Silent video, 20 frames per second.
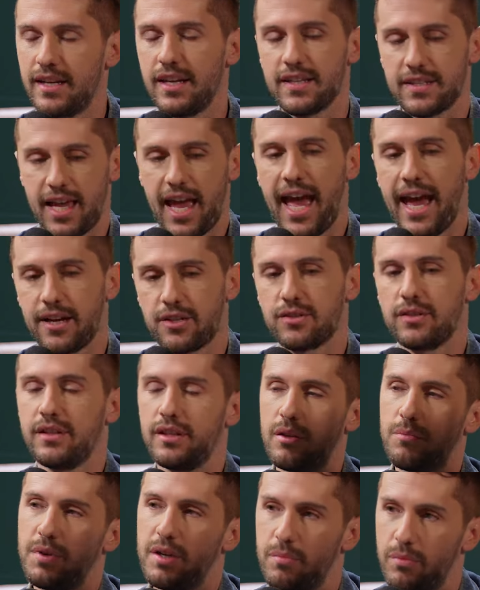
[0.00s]
it is actually
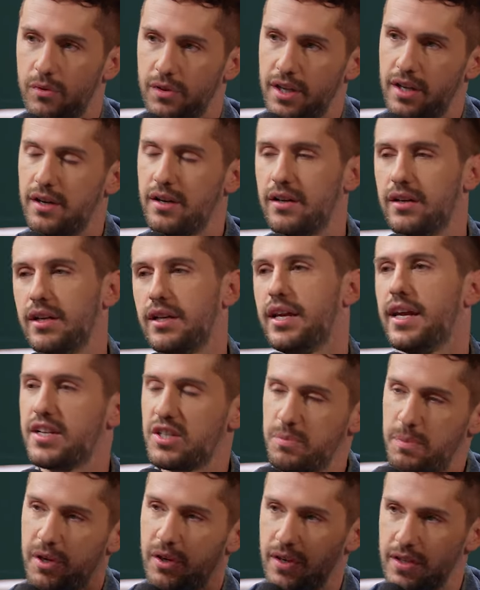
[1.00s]
the people that are
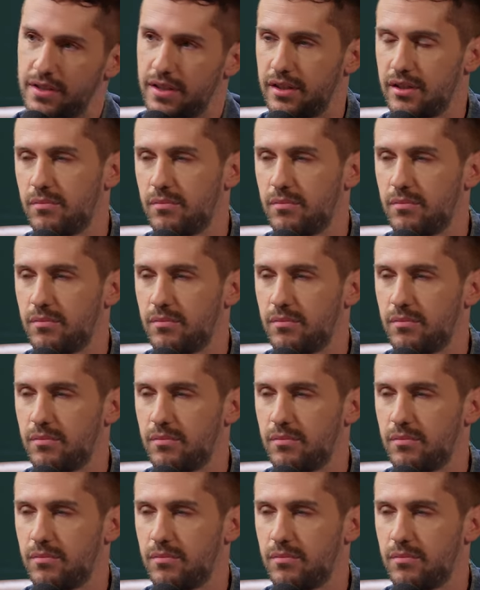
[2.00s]
experiencing